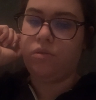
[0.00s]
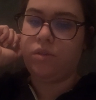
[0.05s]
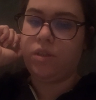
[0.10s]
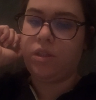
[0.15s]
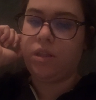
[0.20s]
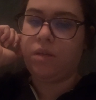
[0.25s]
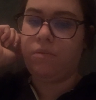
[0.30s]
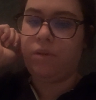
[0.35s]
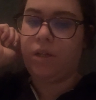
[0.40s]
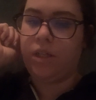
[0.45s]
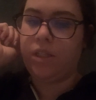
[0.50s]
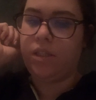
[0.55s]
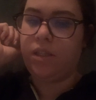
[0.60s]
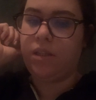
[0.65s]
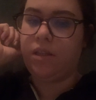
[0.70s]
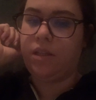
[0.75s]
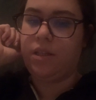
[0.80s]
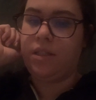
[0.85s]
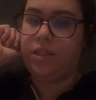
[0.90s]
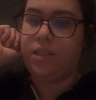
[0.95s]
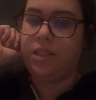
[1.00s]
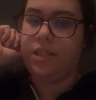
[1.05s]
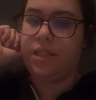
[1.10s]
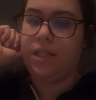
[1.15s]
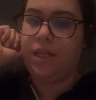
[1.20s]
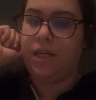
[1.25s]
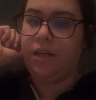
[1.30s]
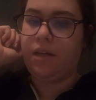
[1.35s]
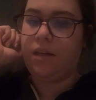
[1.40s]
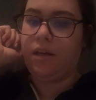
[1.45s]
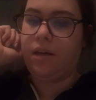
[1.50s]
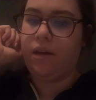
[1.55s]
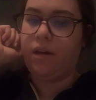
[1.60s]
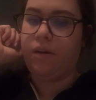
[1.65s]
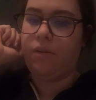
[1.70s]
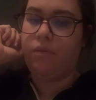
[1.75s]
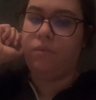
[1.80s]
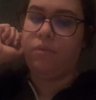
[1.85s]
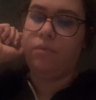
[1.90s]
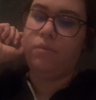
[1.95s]
summarizing the
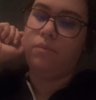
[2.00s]
data,